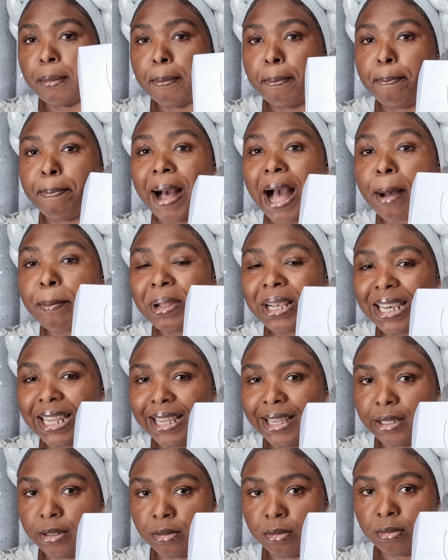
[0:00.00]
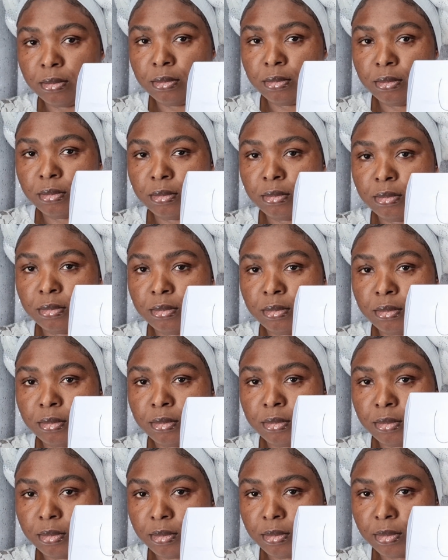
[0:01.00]
Babylon.
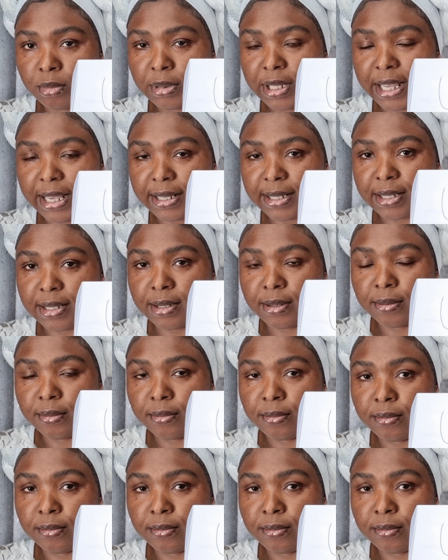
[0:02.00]
This.